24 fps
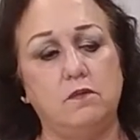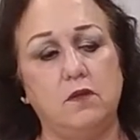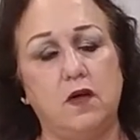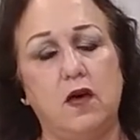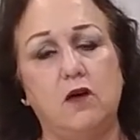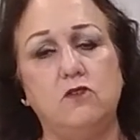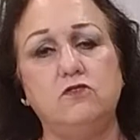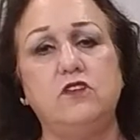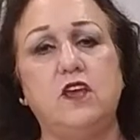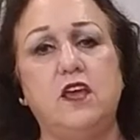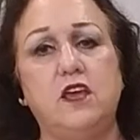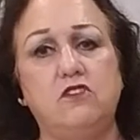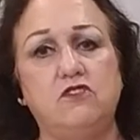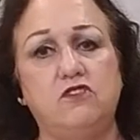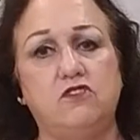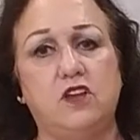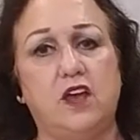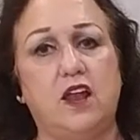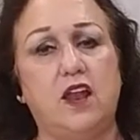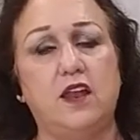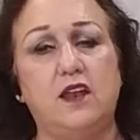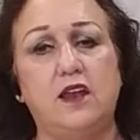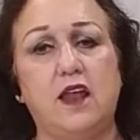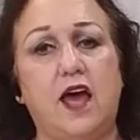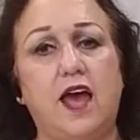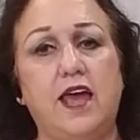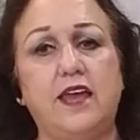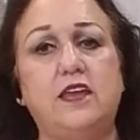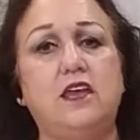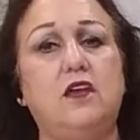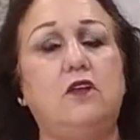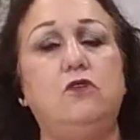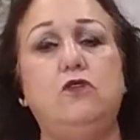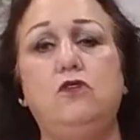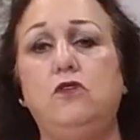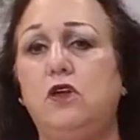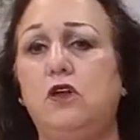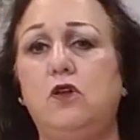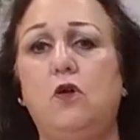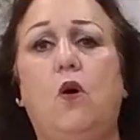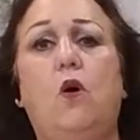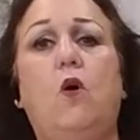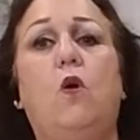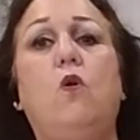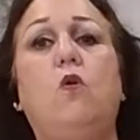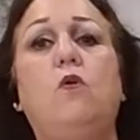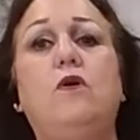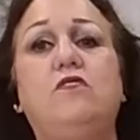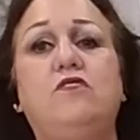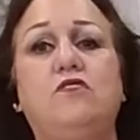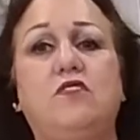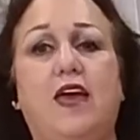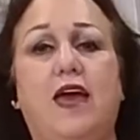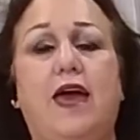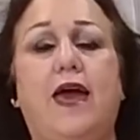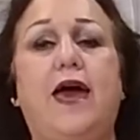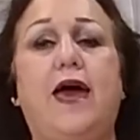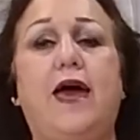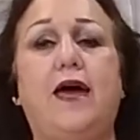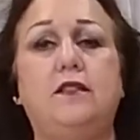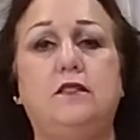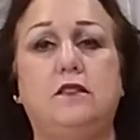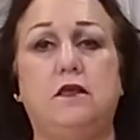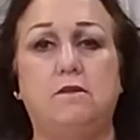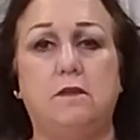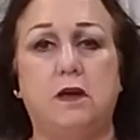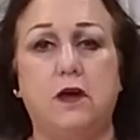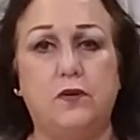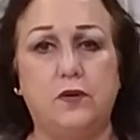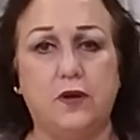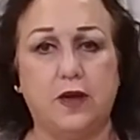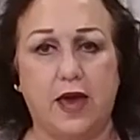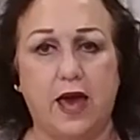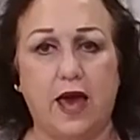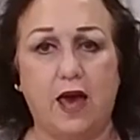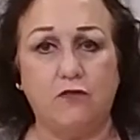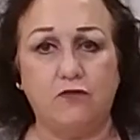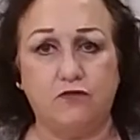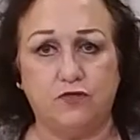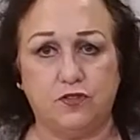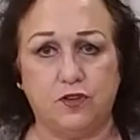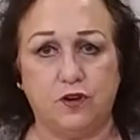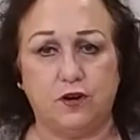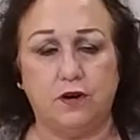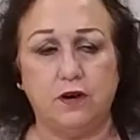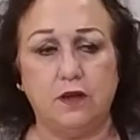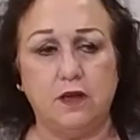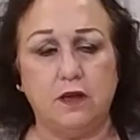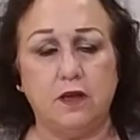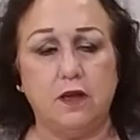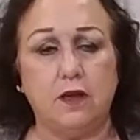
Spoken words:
I'll taste it. And you can always add the milk after.